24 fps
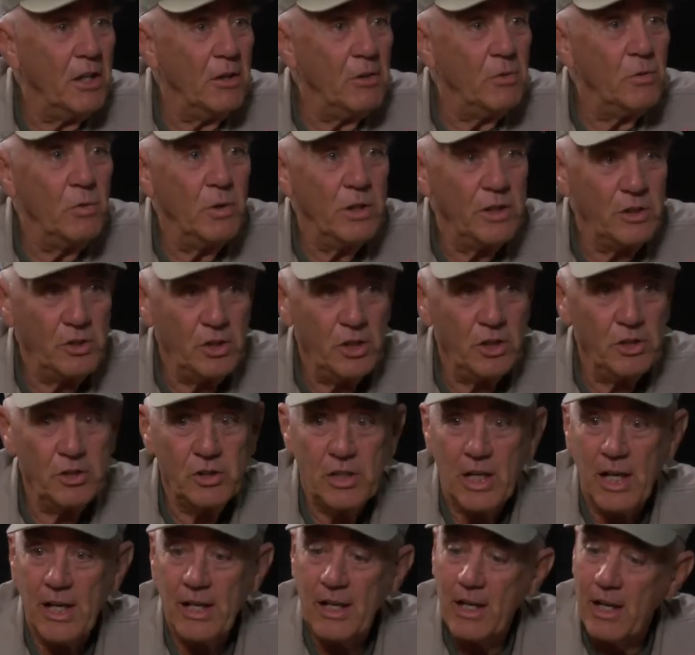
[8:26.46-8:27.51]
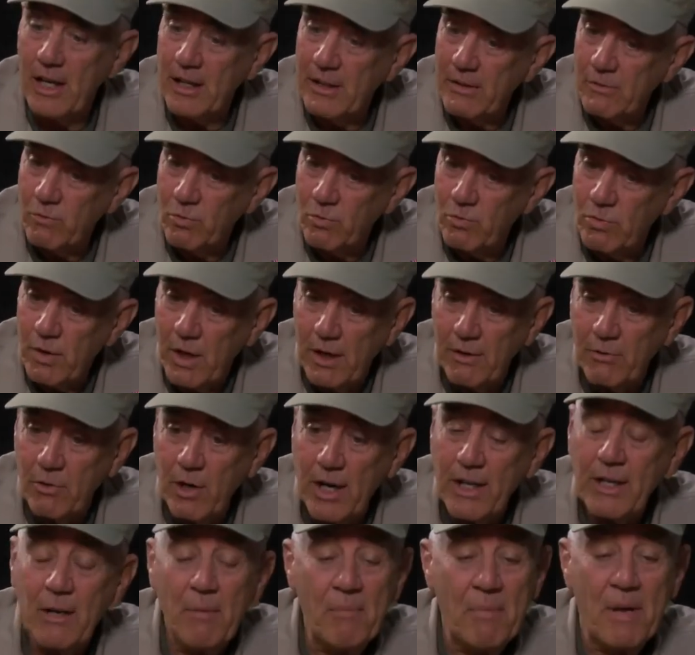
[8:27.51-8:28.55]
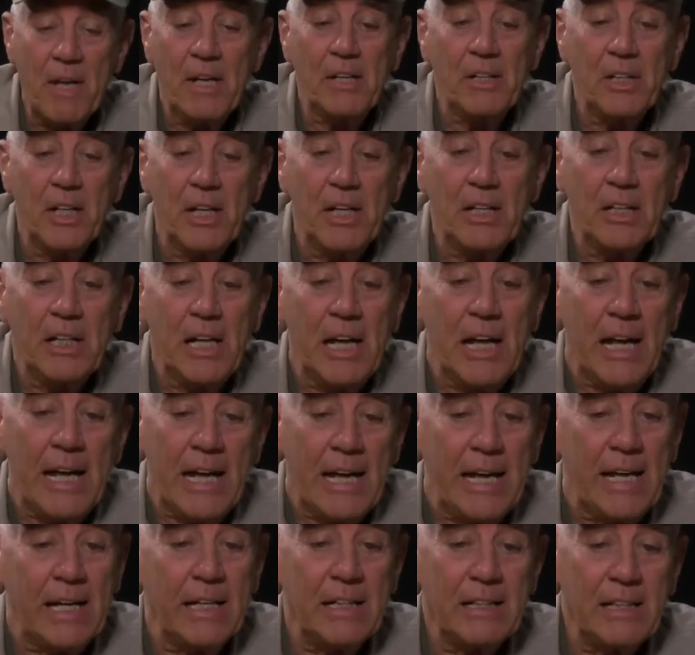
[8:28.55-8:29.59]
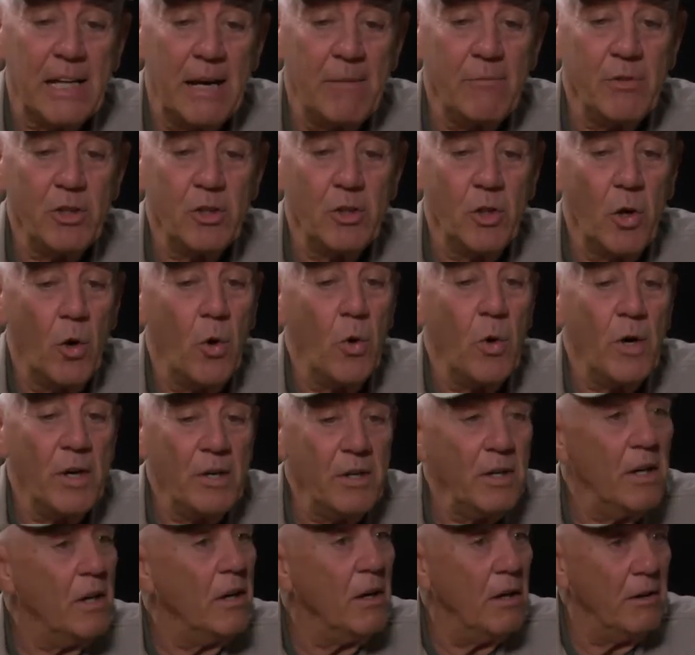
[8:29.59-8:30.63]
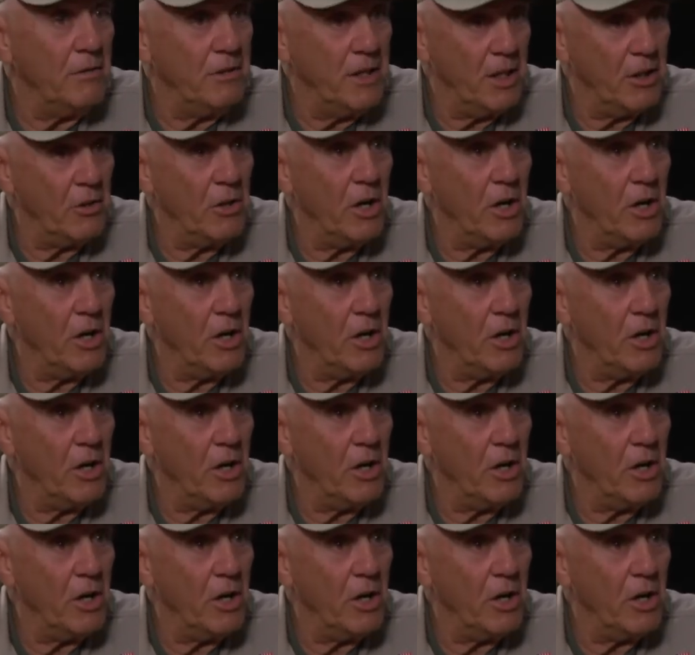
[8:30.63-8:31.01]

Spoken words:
Which is I recommend that anytime you go in deer